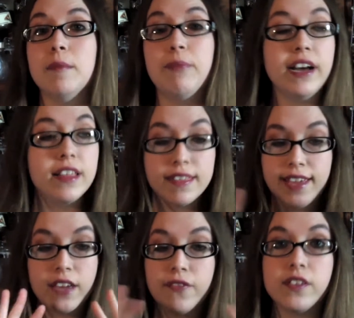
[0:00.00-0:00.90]
But
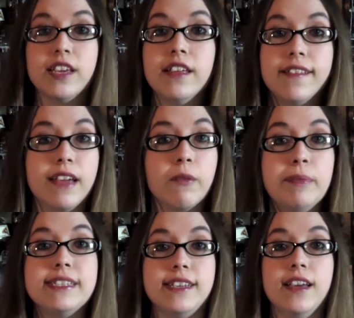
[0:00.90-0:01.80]
thankfully, they were
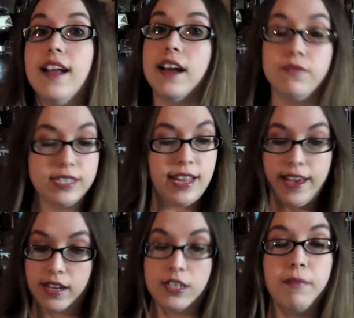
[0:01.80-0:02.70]
busy, and I was
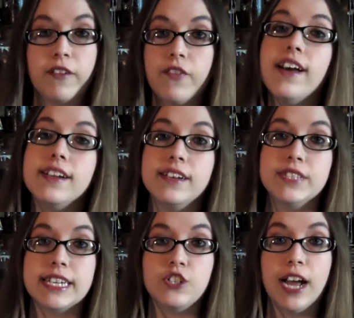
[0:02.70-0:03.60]
like, to my friend, I
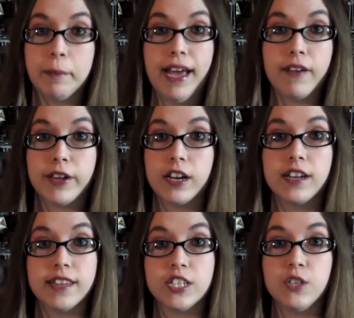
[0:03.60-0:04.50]
was like, drag me out of
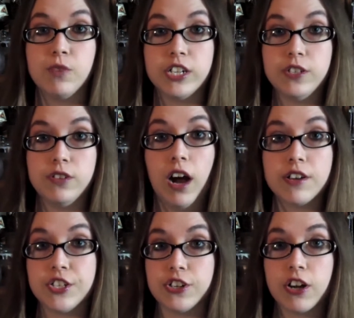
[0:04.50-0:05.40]
here unless you want 2
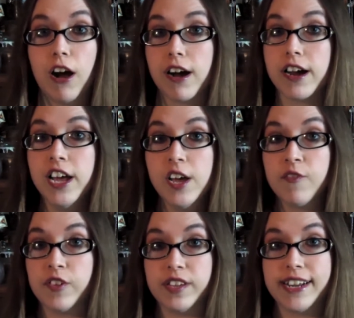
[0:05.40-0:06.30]
dogs in your car
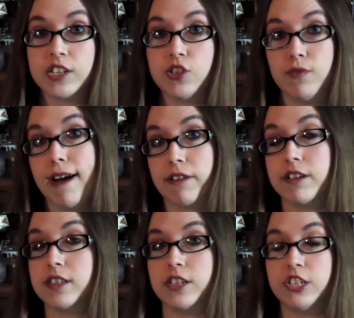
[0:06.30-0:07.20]
for the next 2 hours.